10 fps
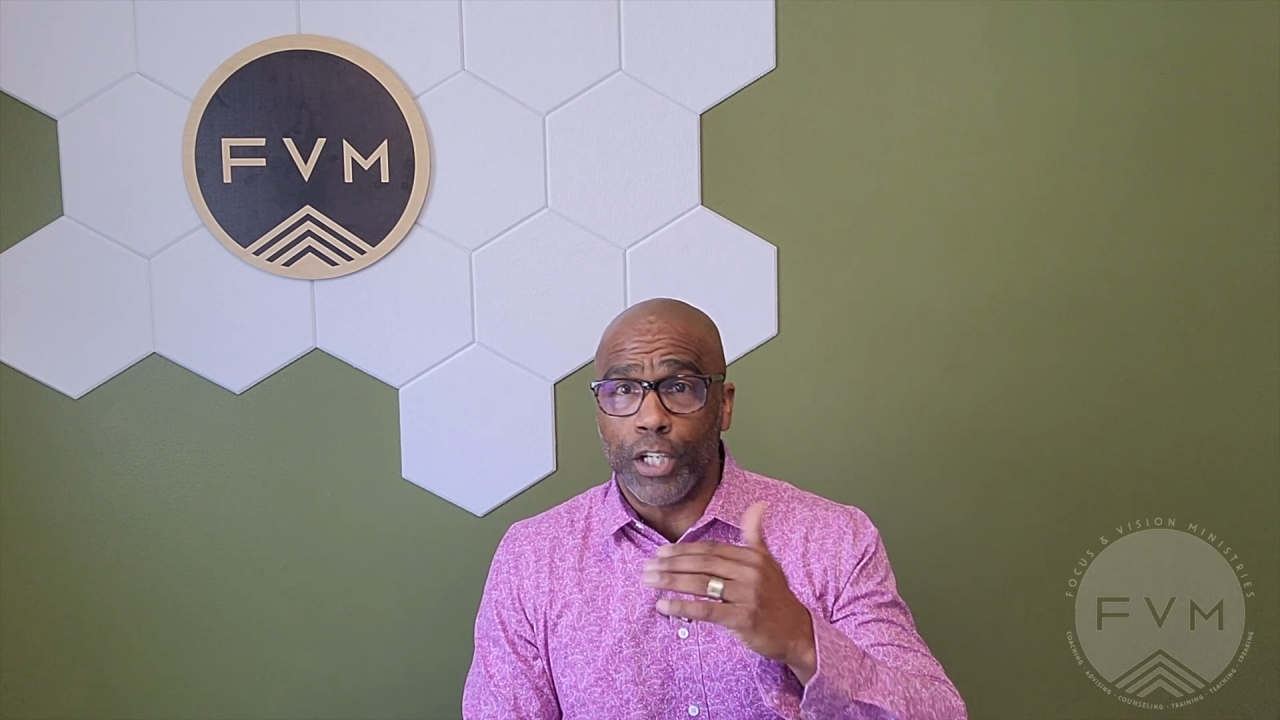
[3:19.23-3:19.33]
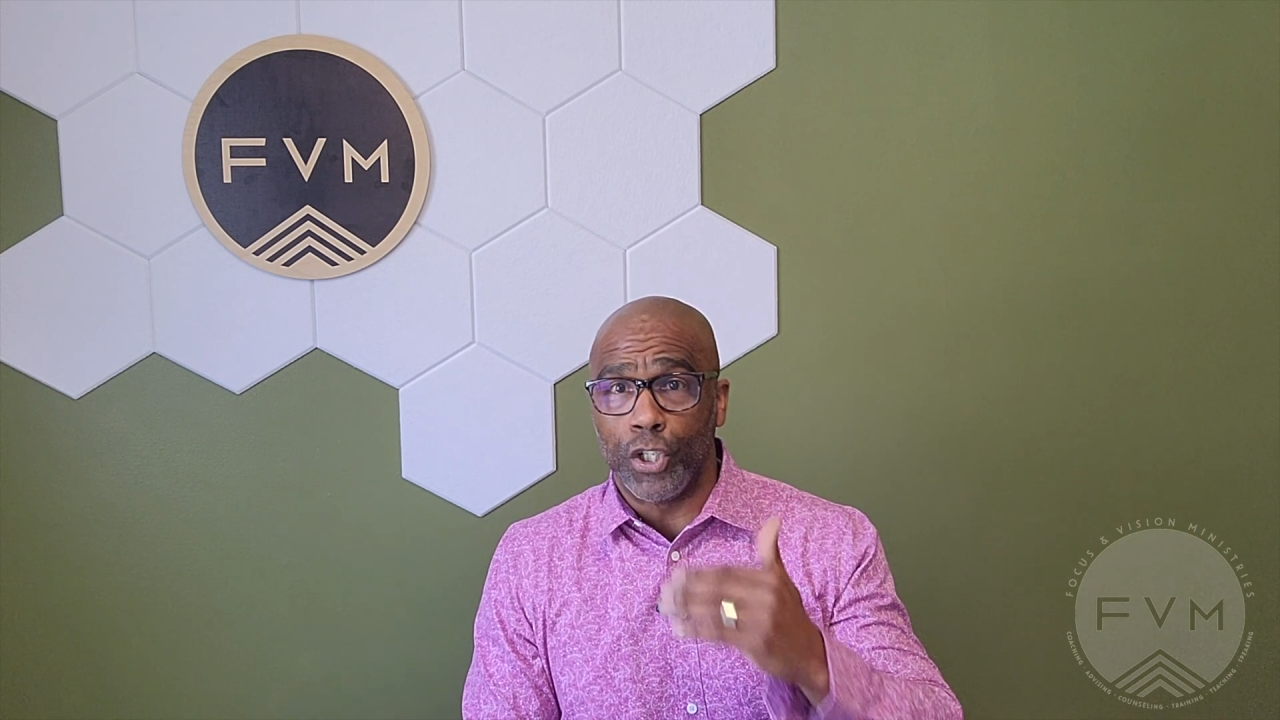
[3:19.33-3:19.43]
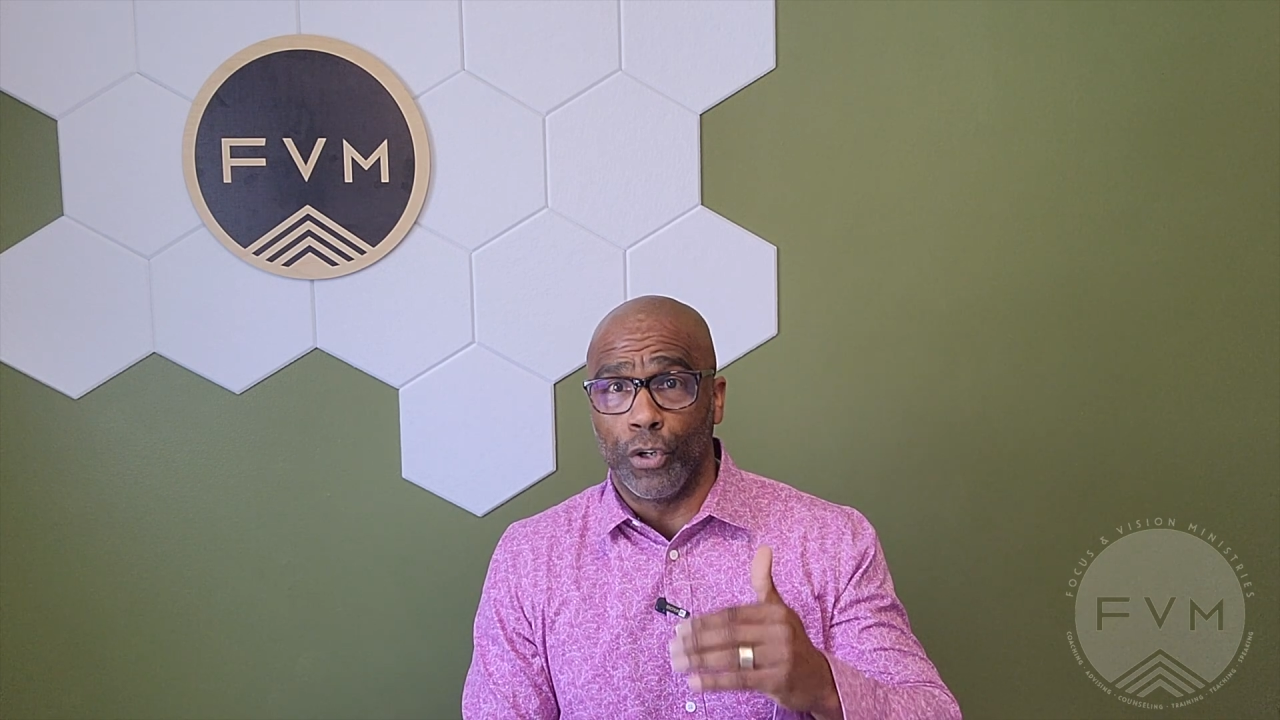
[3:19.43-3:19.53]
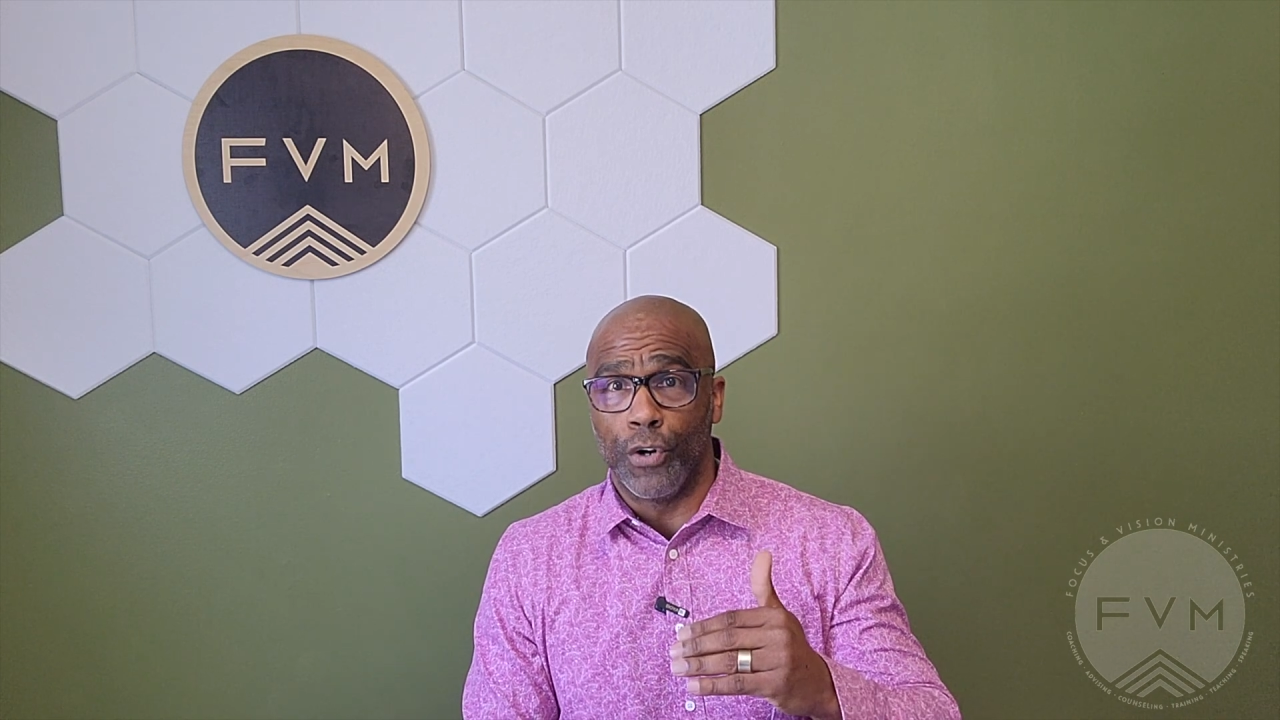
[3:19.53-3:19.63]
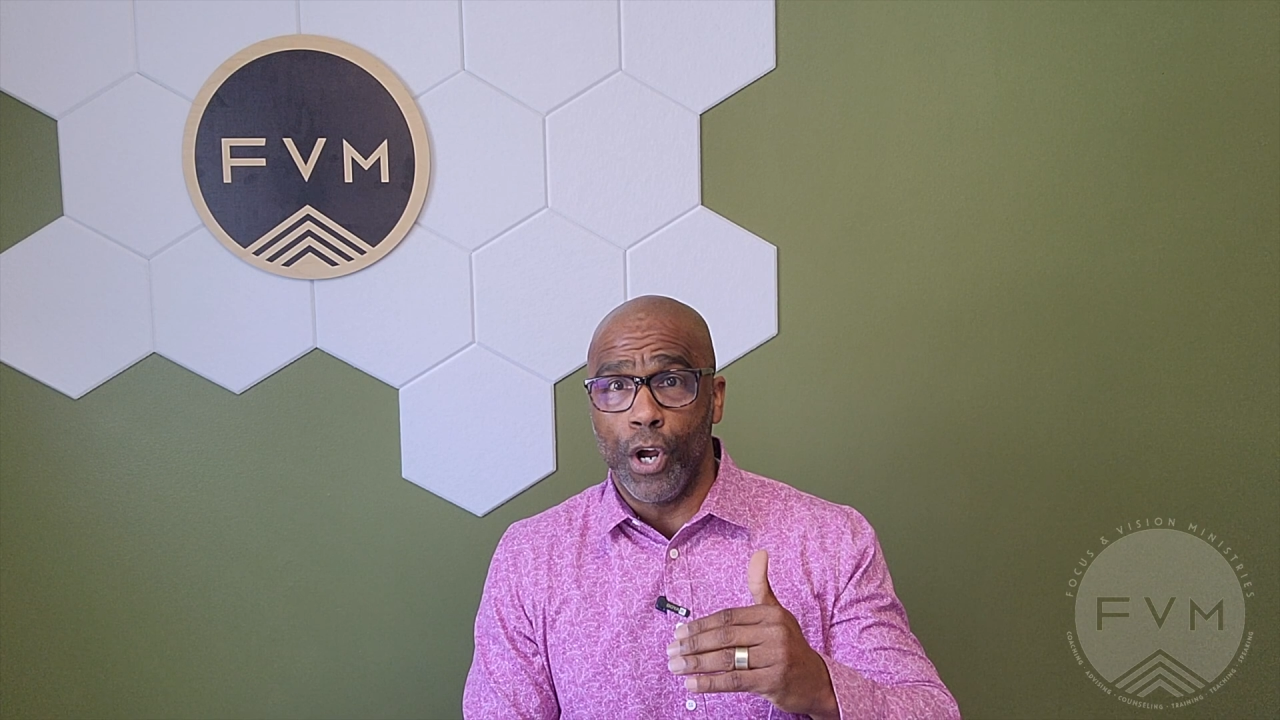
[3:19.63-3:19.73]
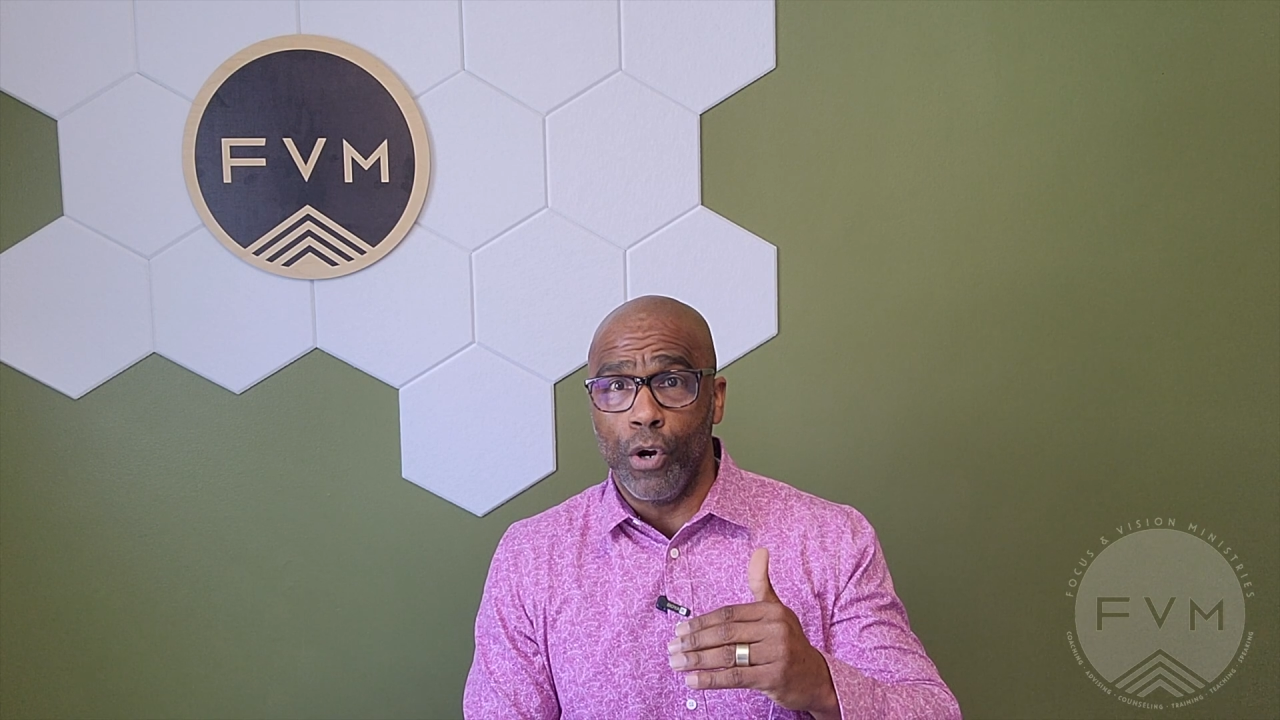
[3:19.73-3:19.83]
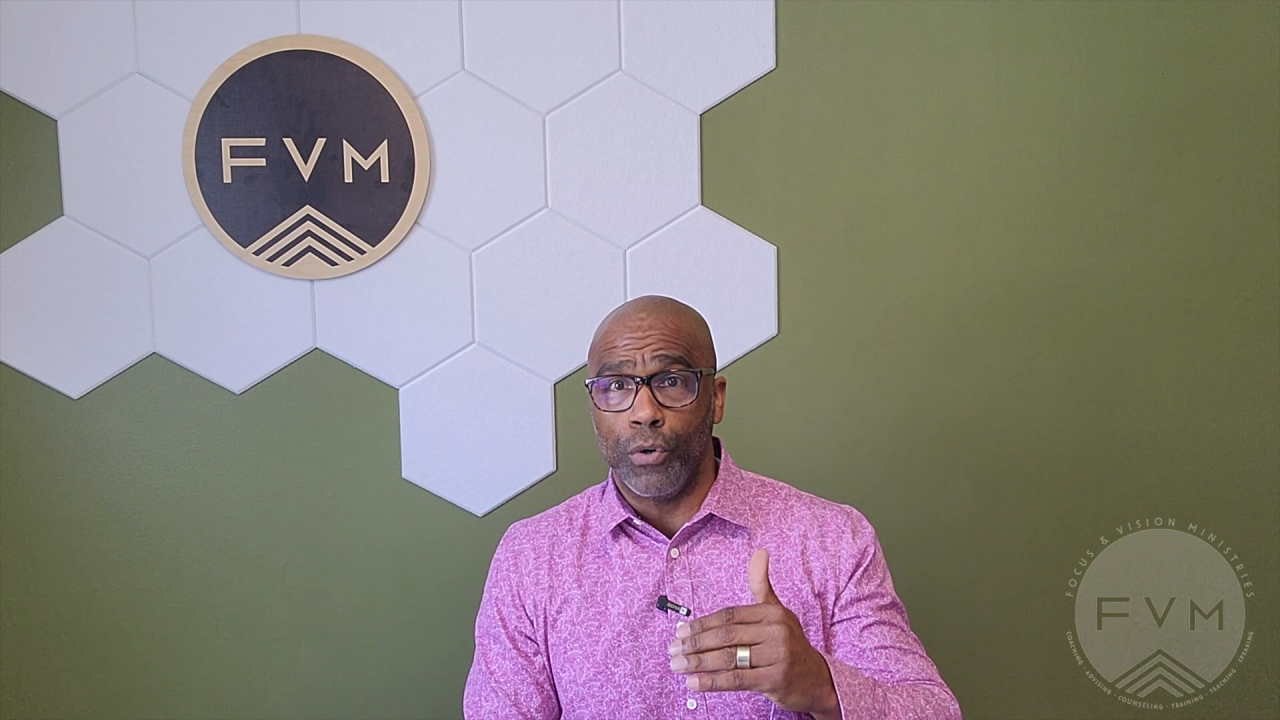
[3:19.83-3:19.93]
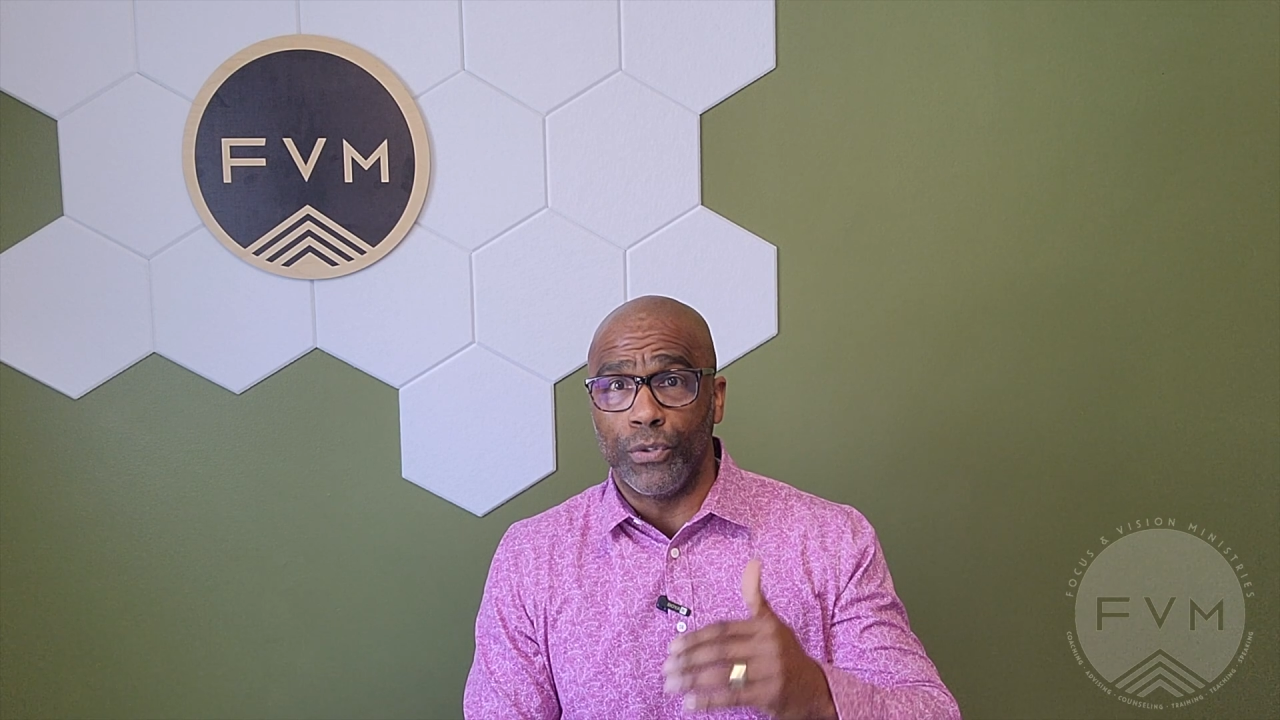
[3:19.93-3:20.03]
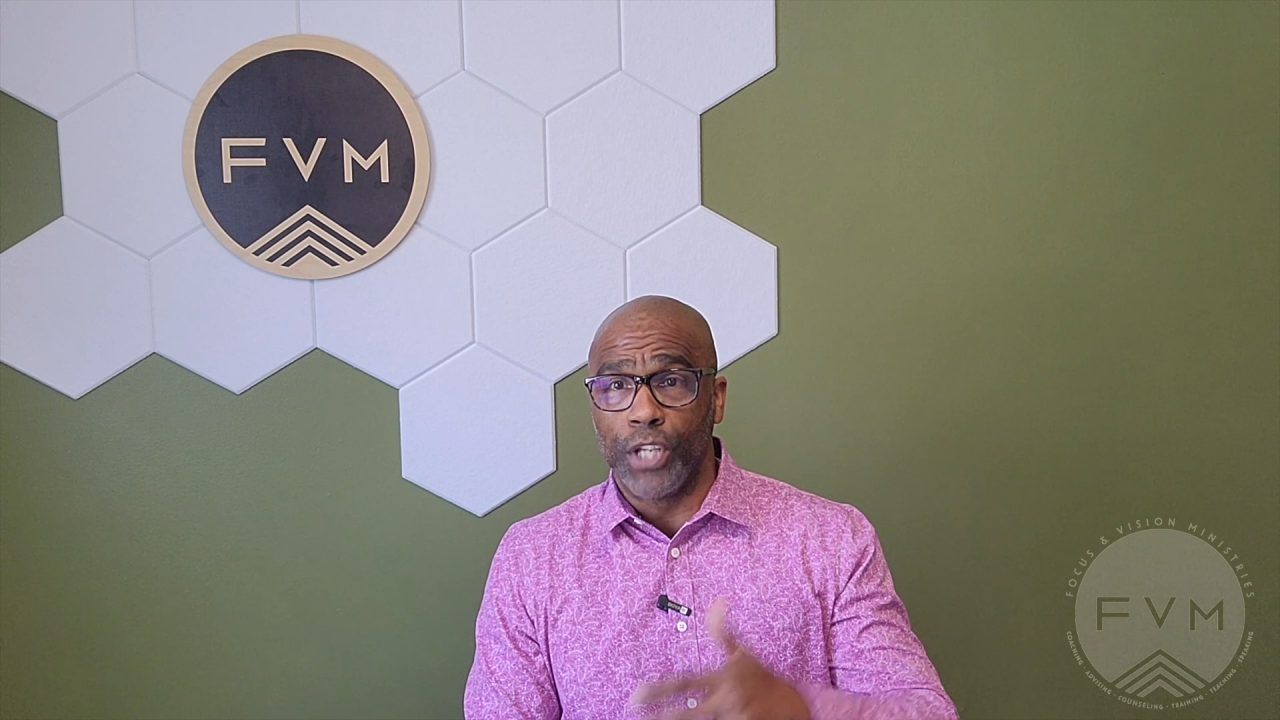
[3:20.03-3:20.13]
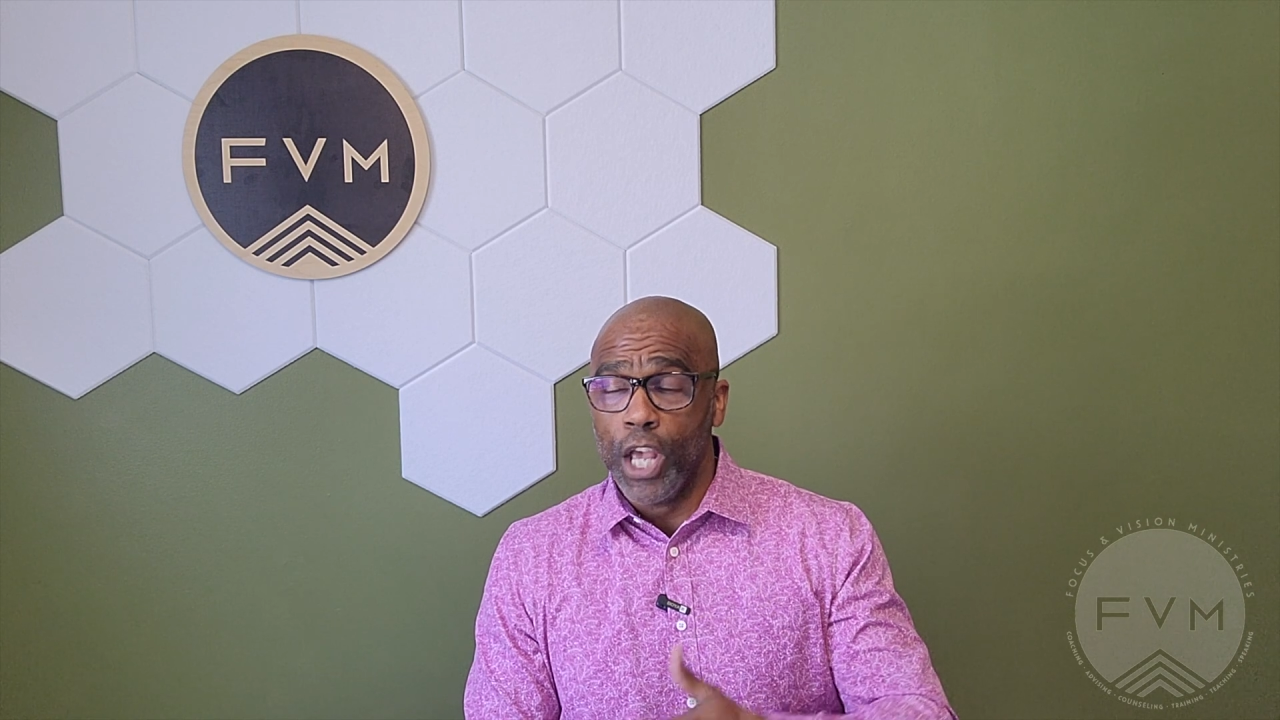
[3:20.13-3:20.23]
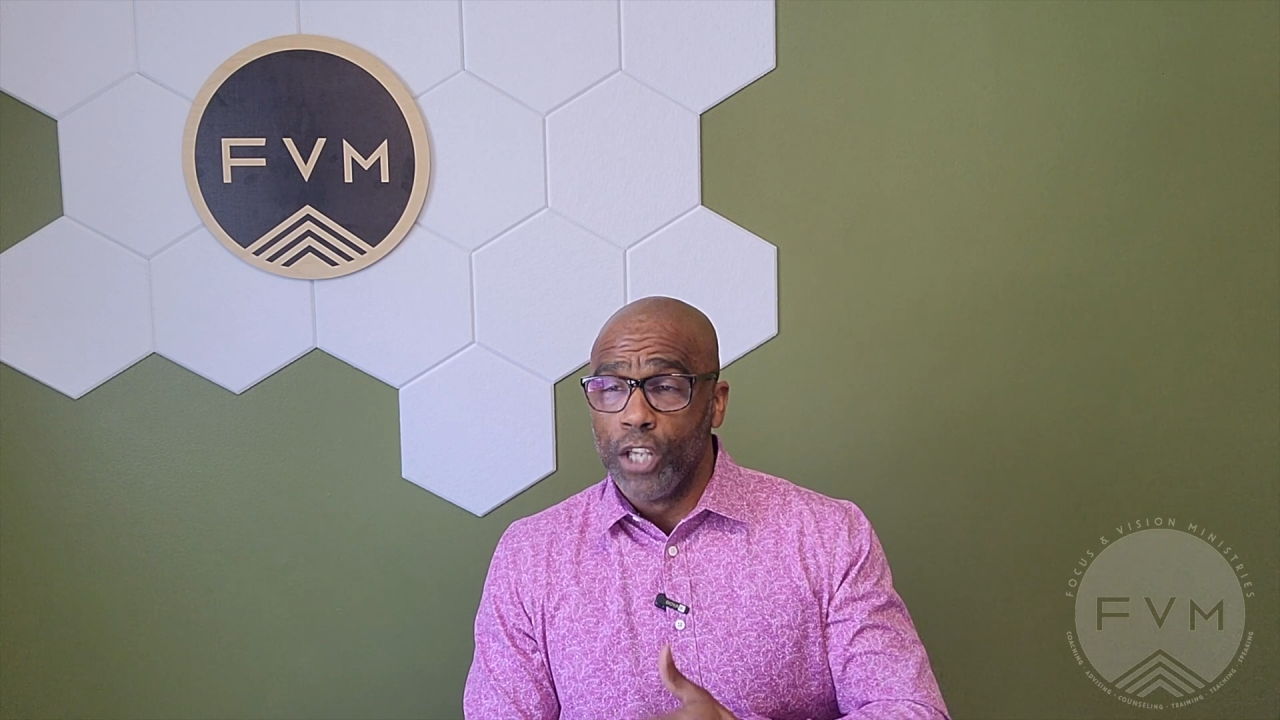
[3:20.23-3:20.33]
is your nose.